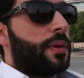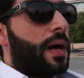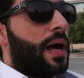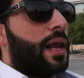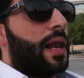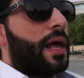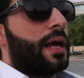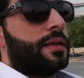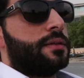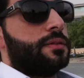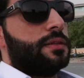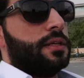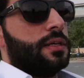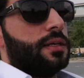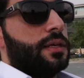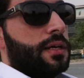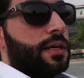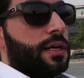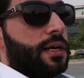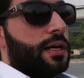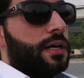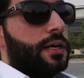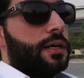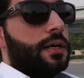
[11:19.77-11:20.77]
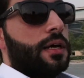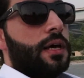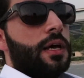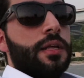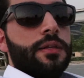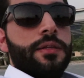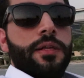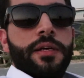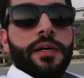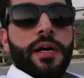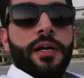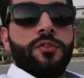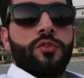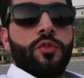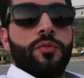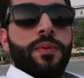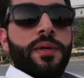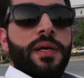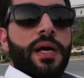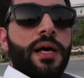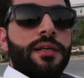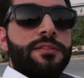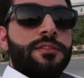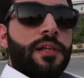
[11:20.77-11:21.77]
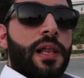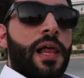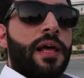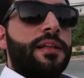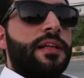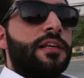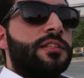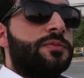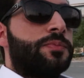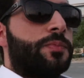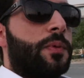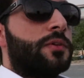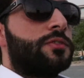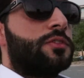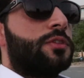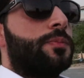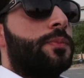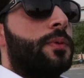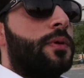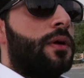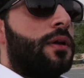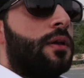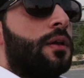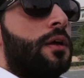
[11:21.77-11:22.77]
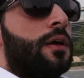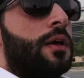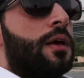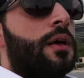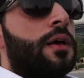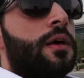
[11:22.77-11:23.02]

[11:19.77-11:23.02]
I like the, uh, the car to be as light as possible.